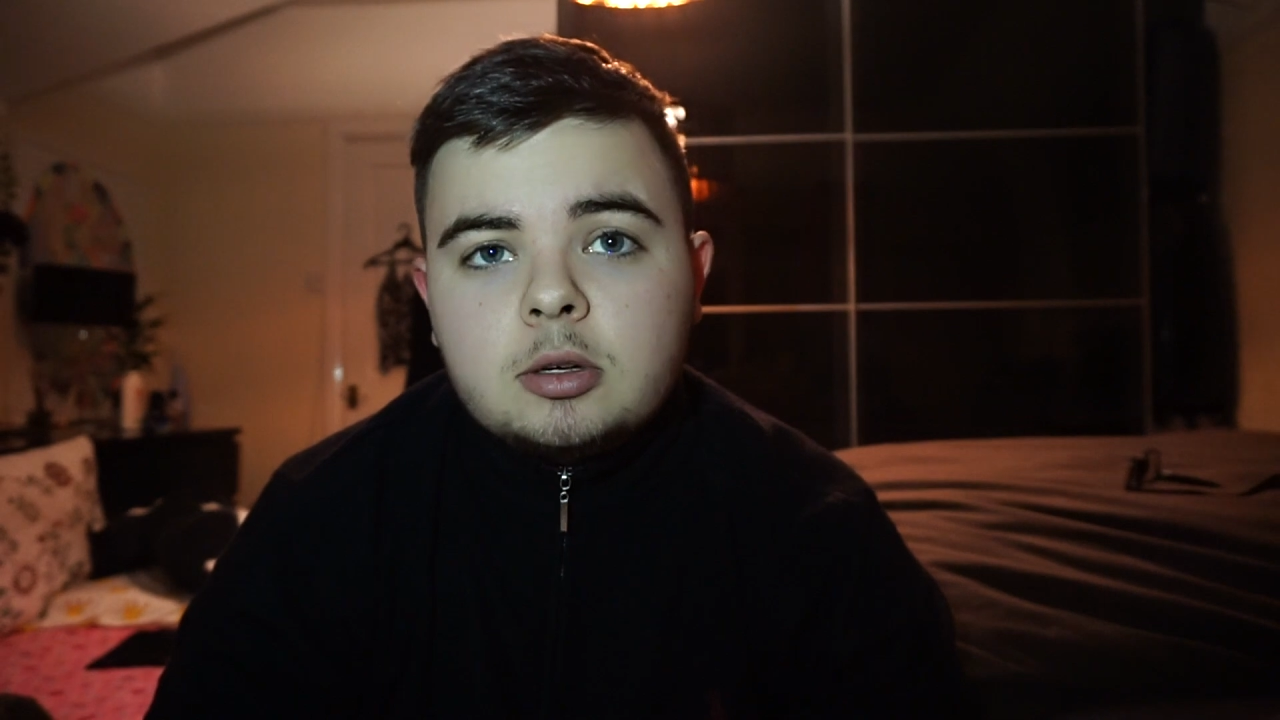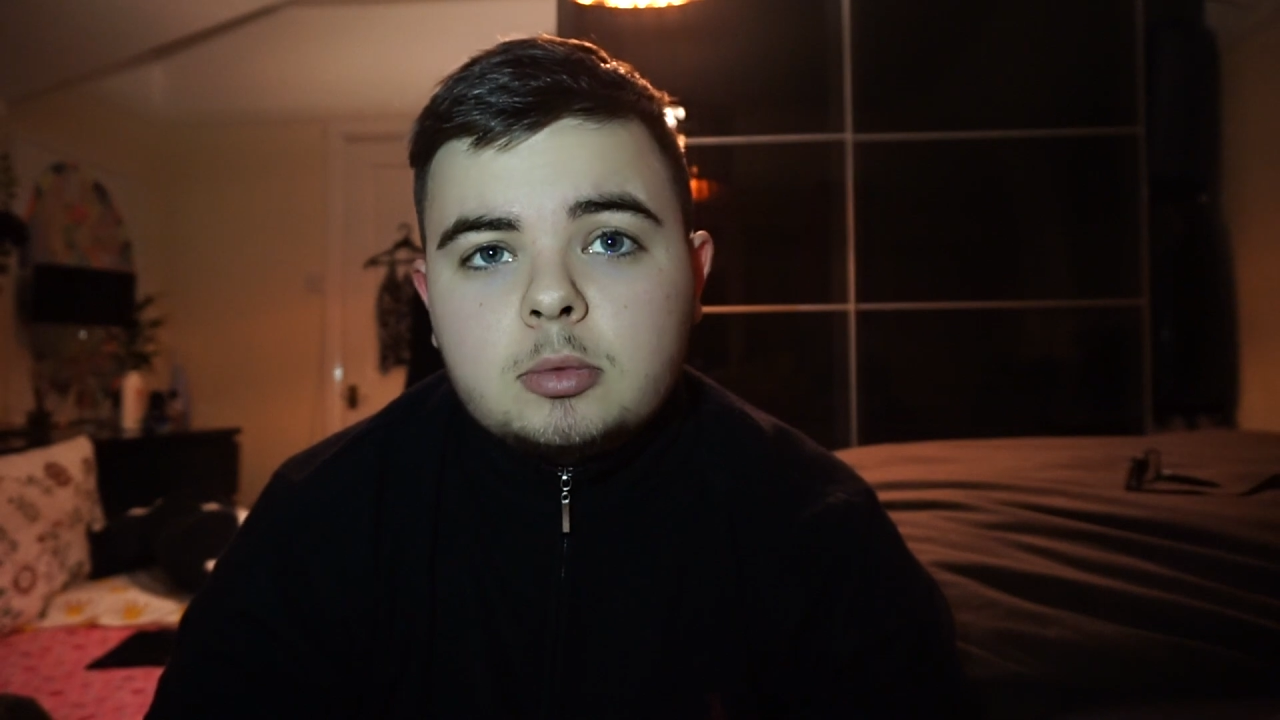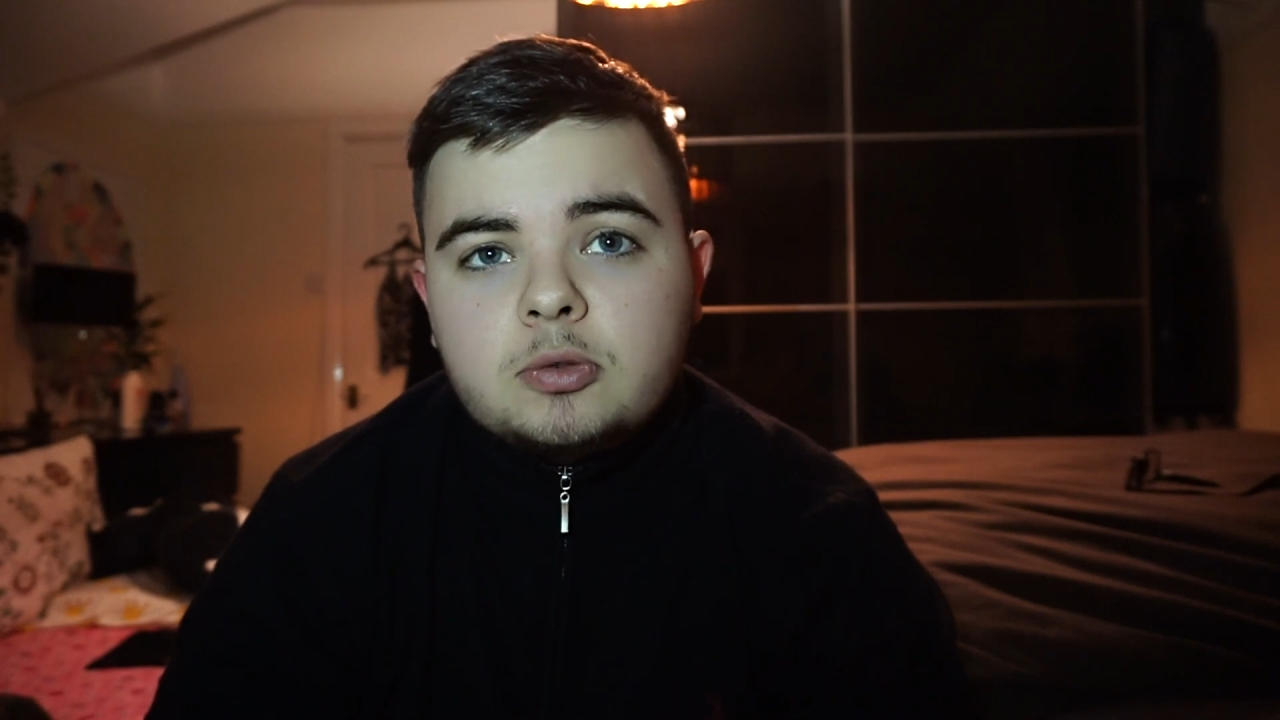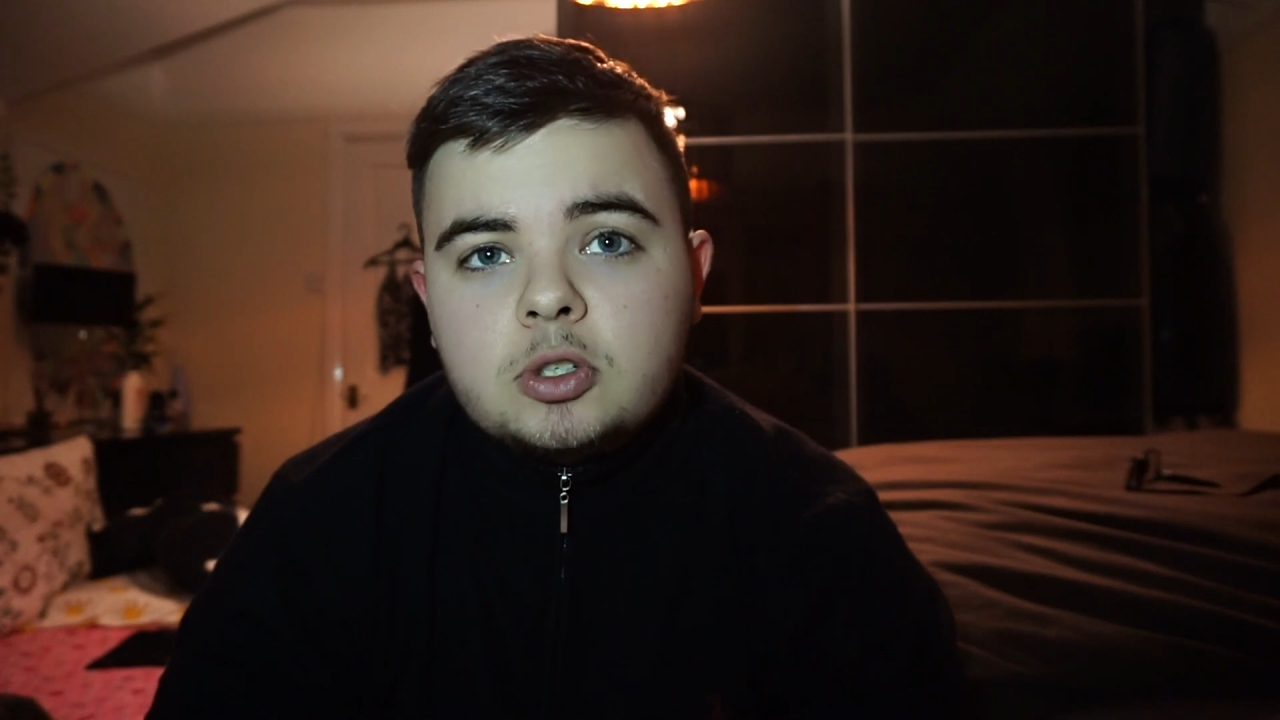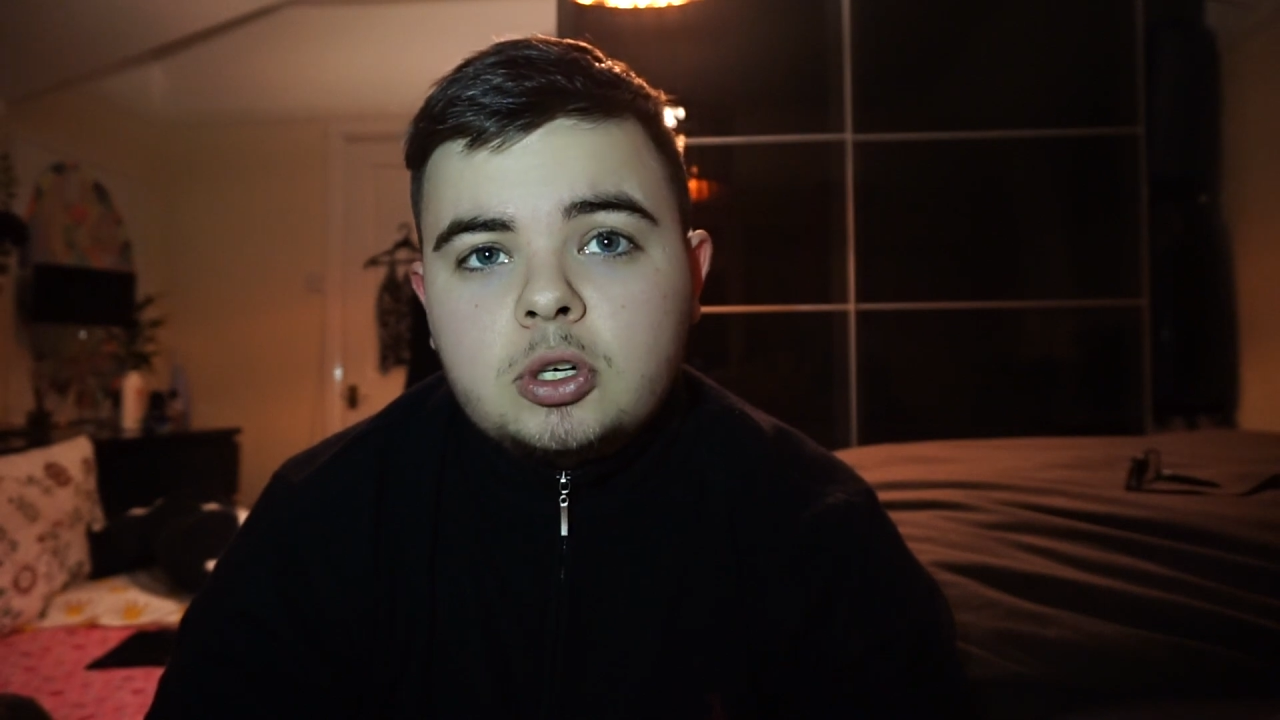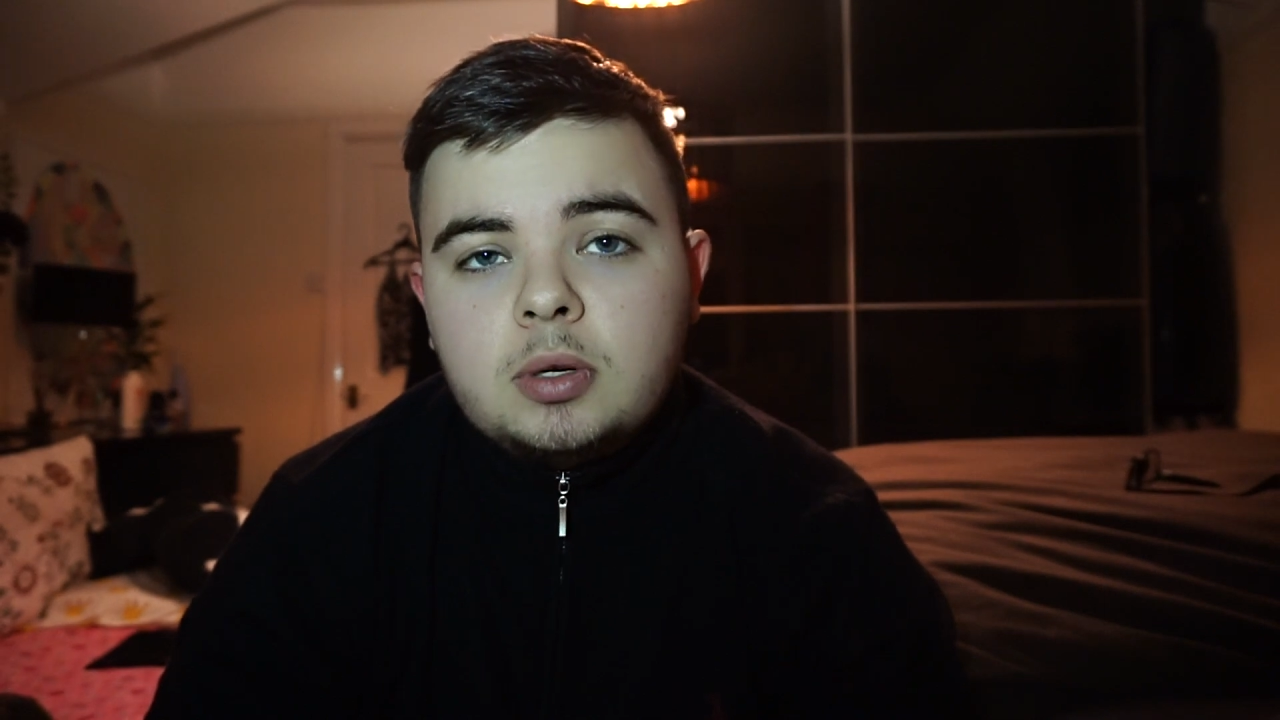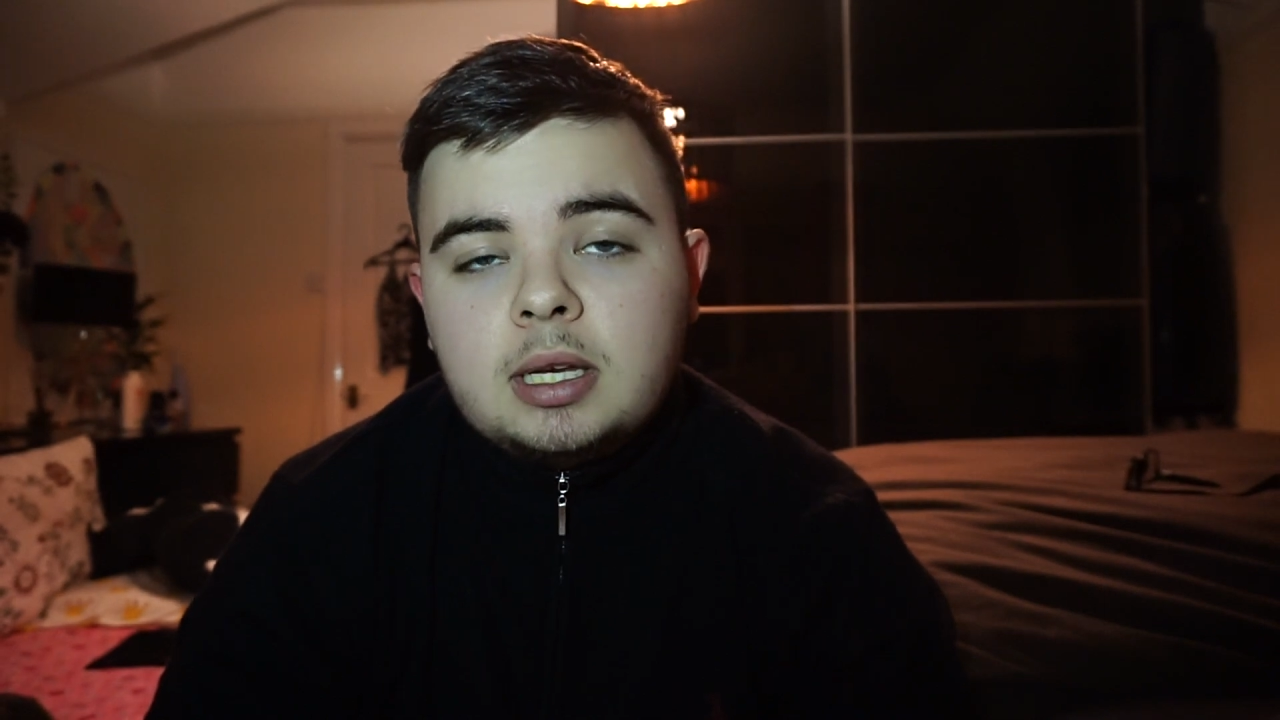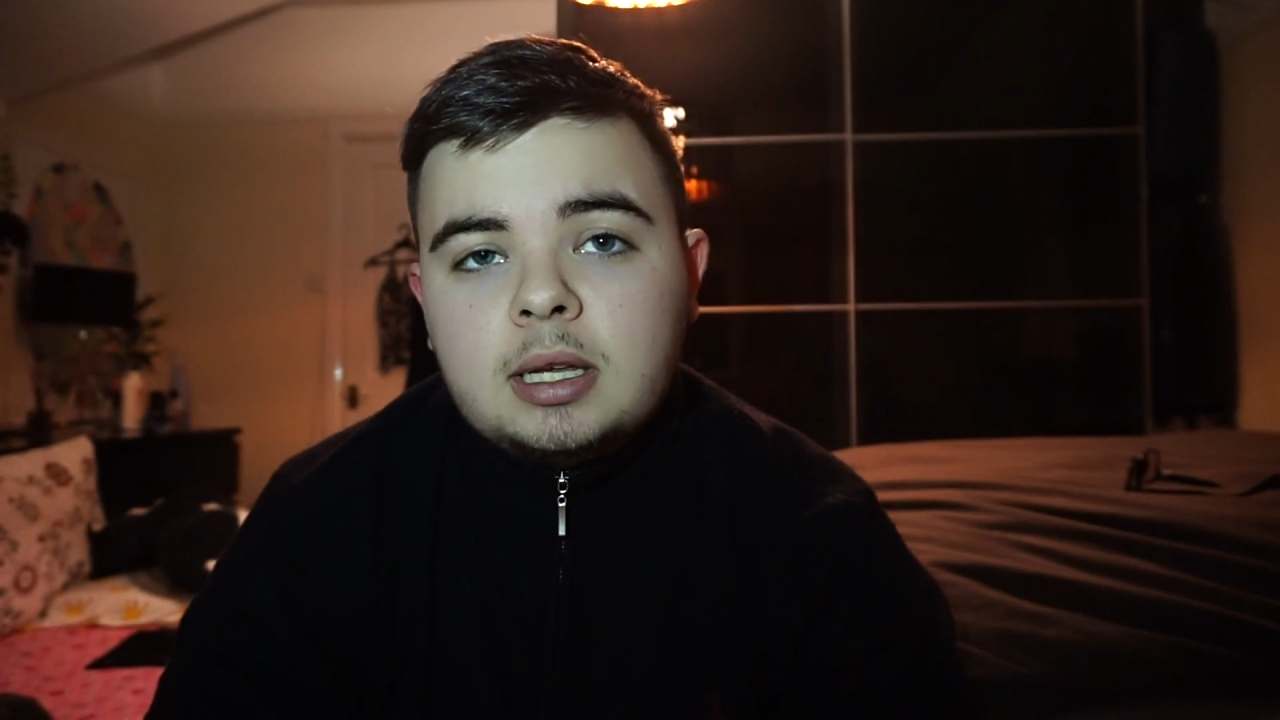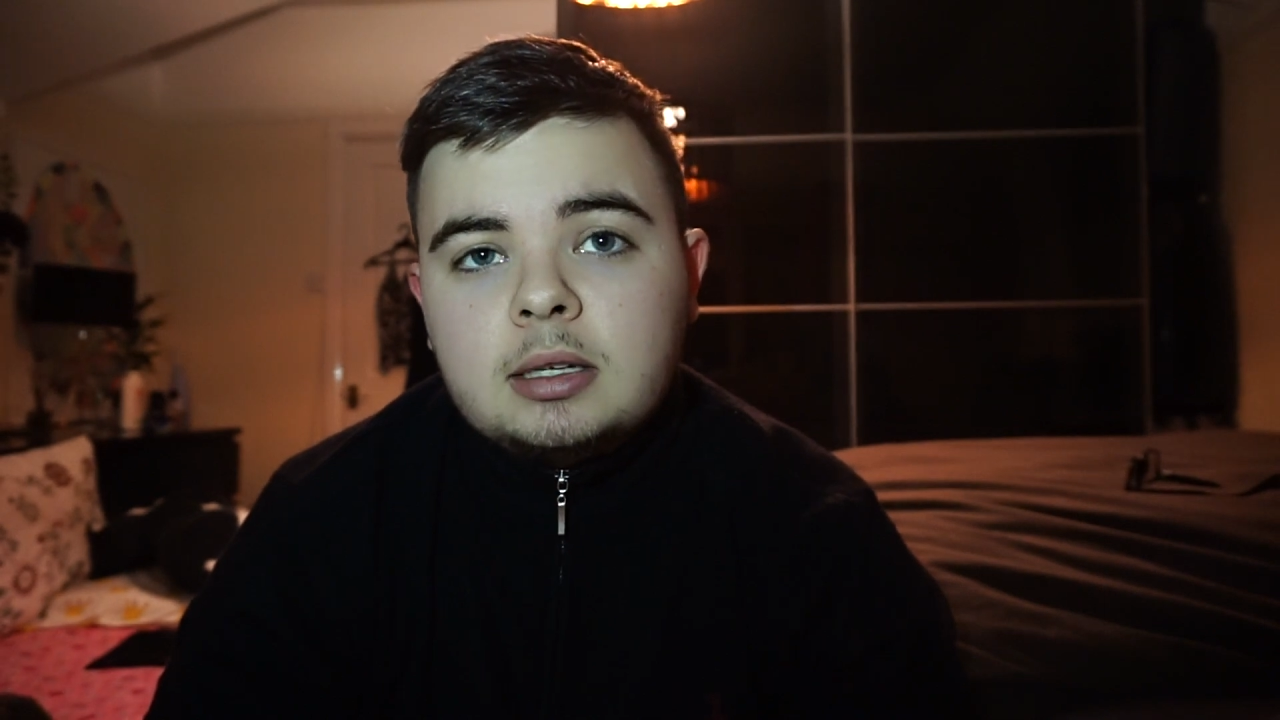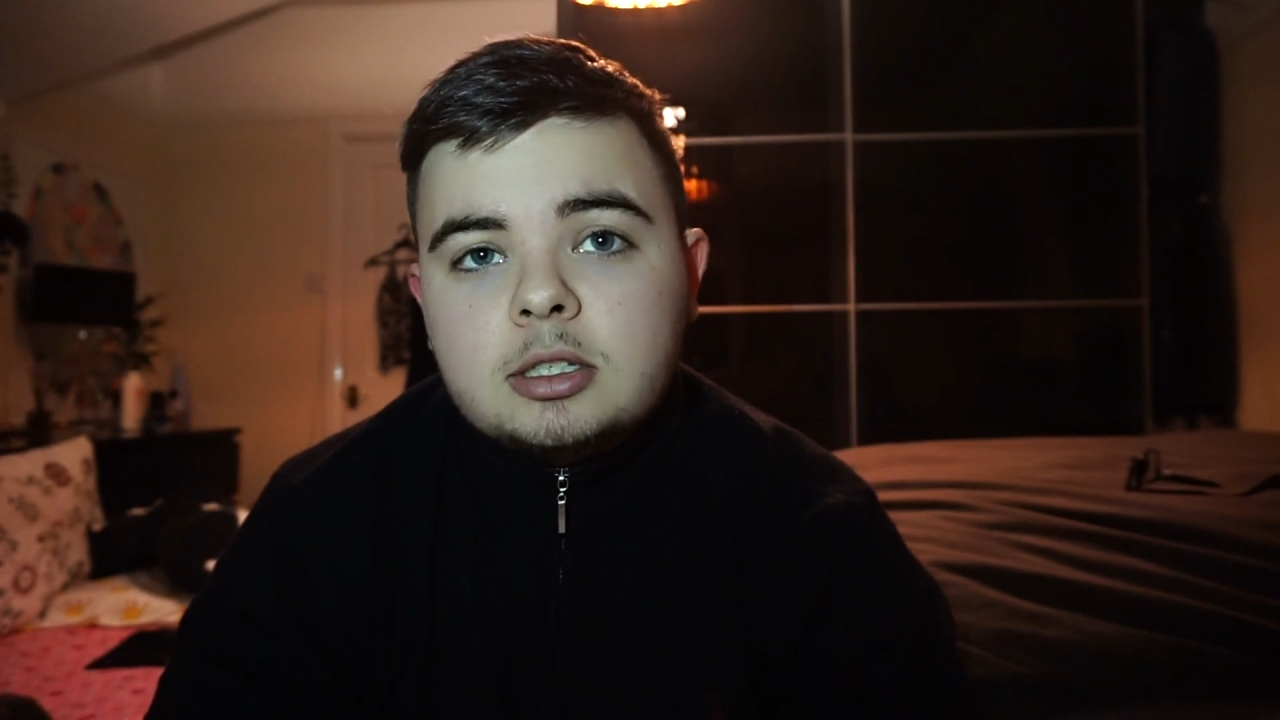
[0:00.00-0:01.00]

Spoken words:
much for tuning in.